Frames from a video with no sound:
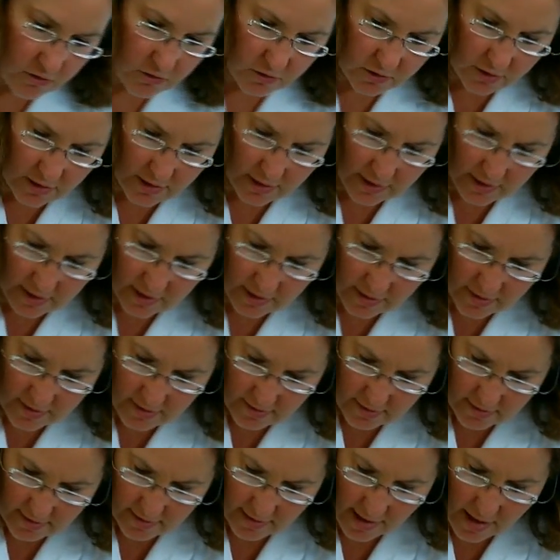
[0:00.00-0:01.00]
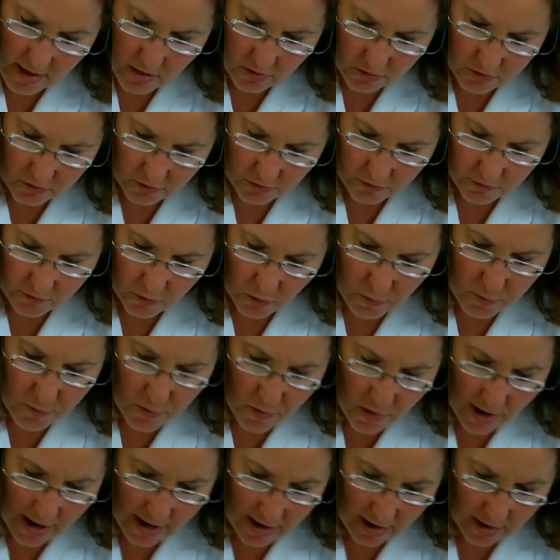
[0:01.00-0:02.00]
you're going to hear the sound of your
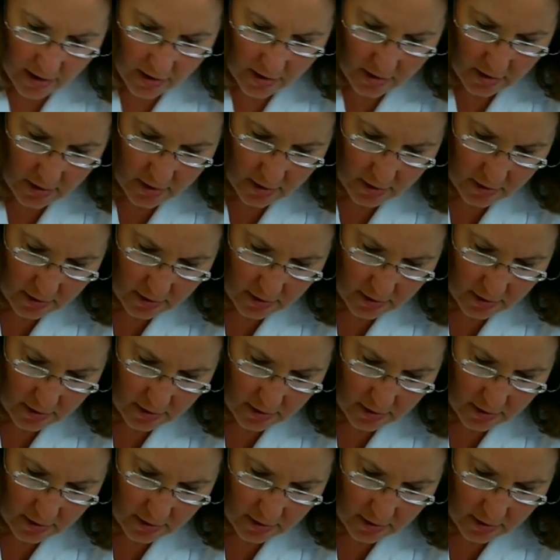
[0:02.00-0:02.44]
brain,